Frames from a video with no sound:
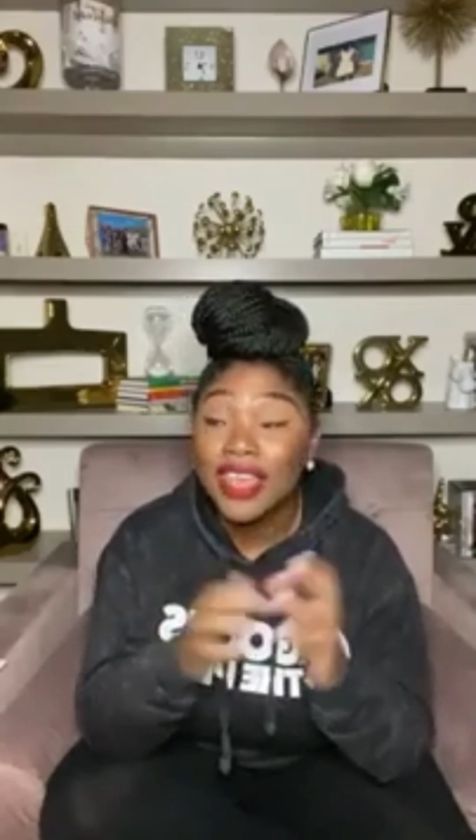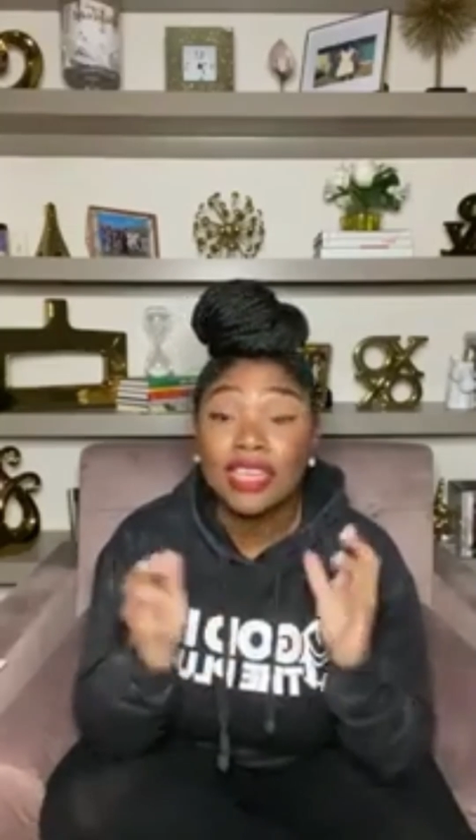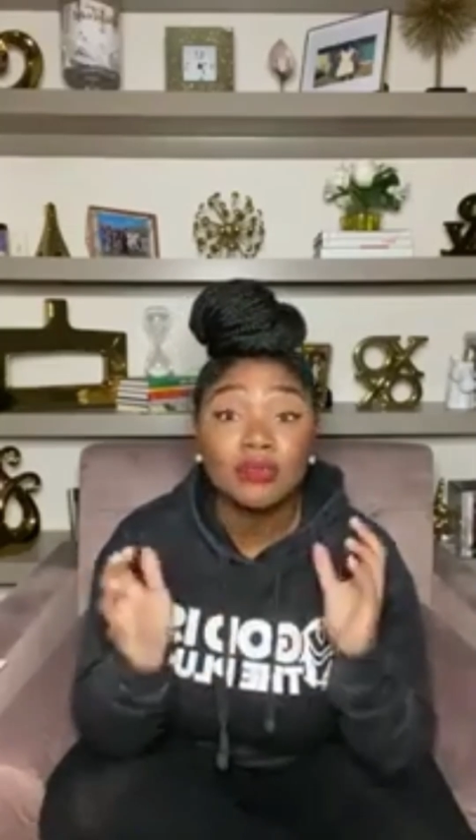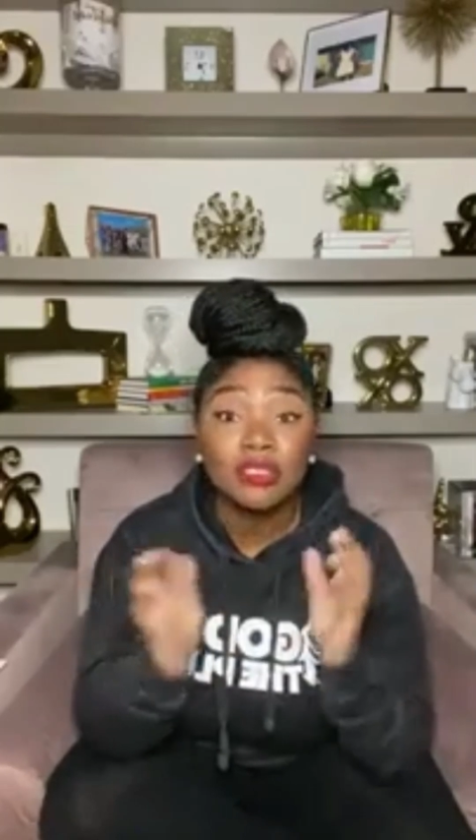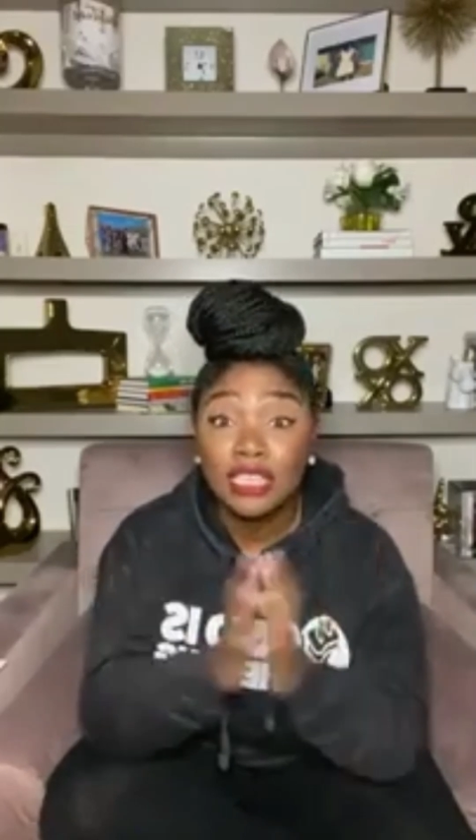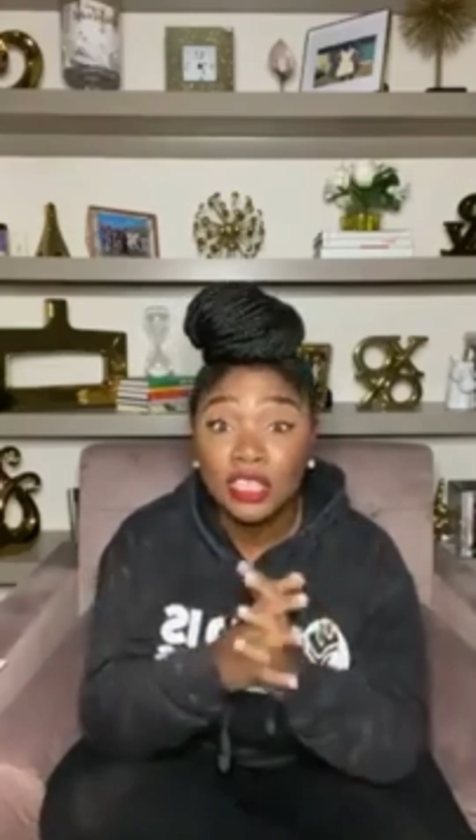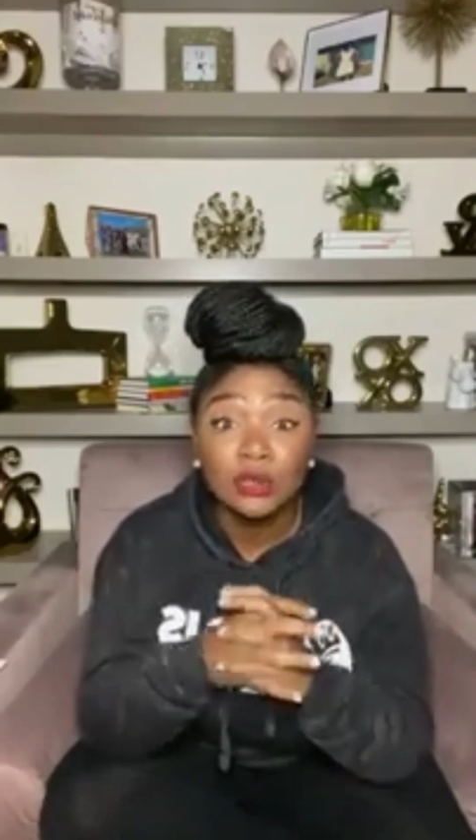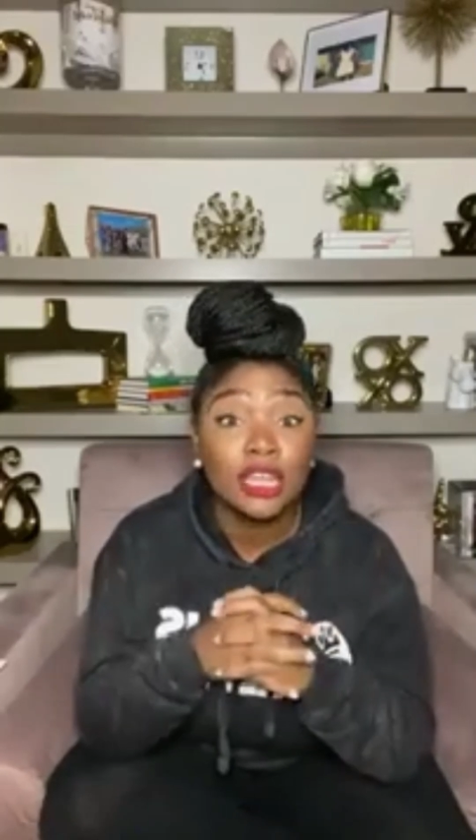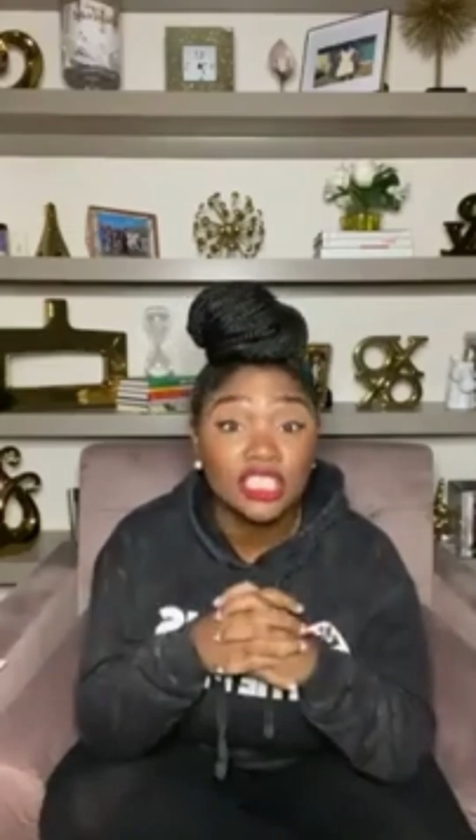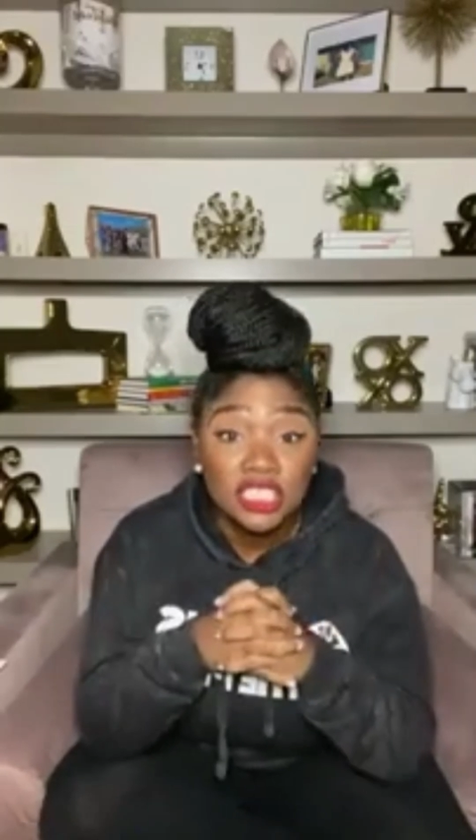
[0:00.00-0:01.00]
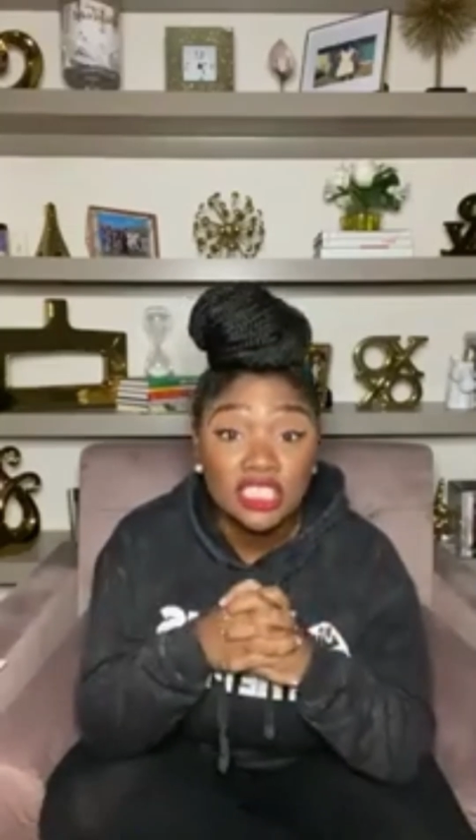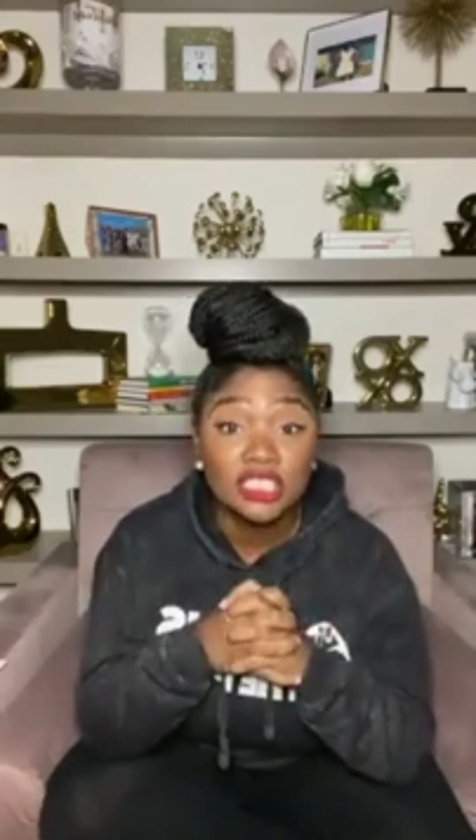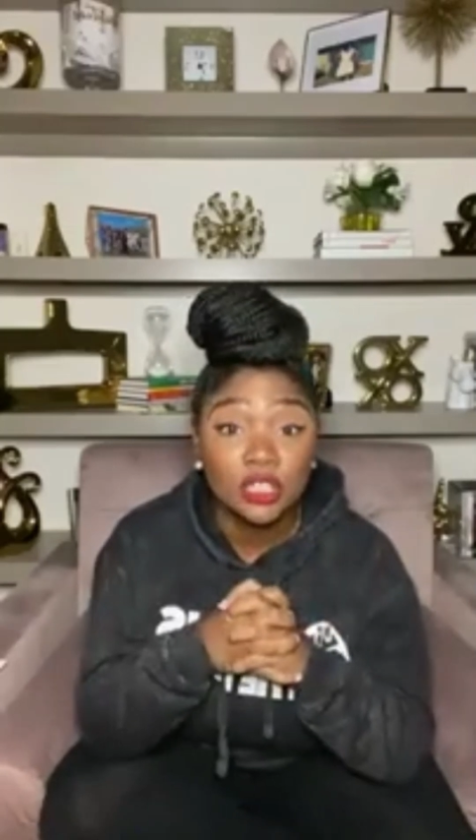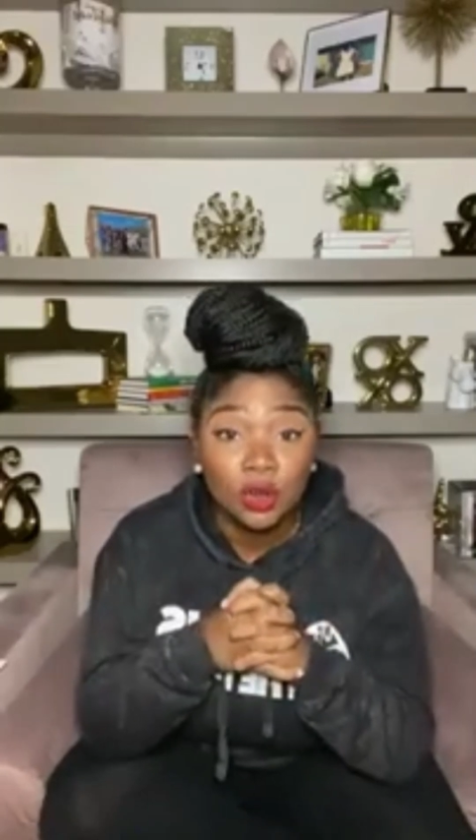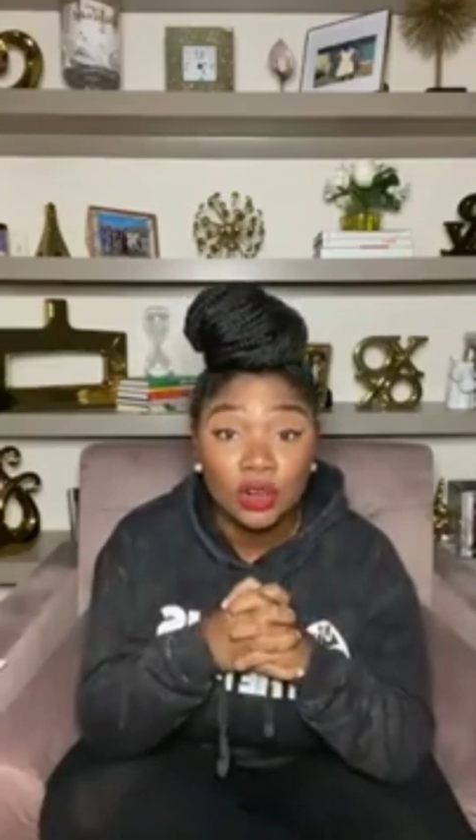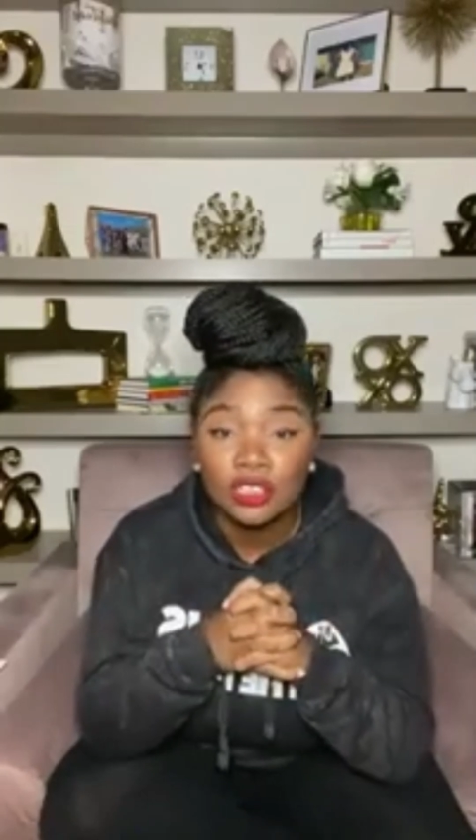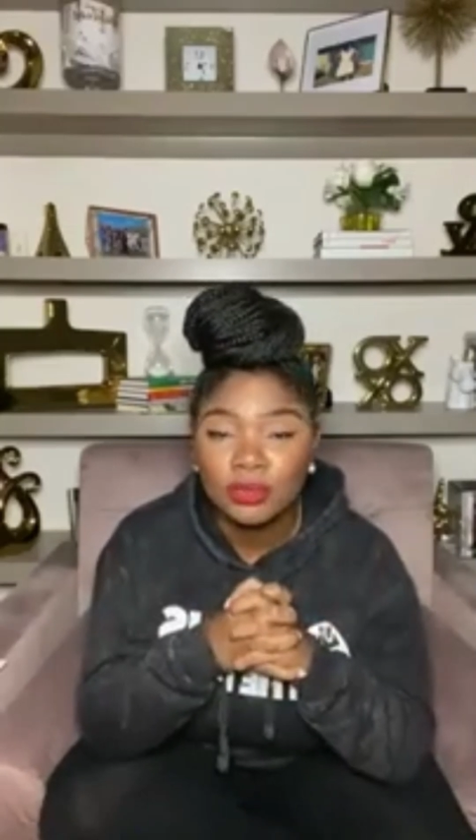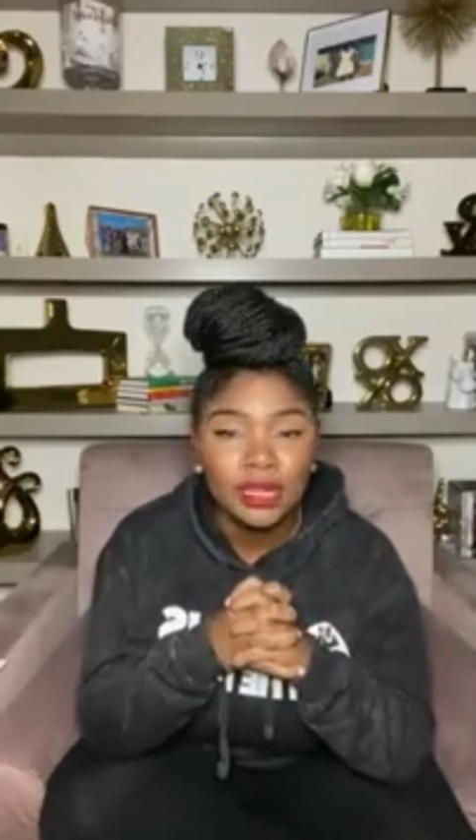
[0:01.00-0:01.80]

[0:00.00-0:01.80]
They can be telling you that Jesus is Lord.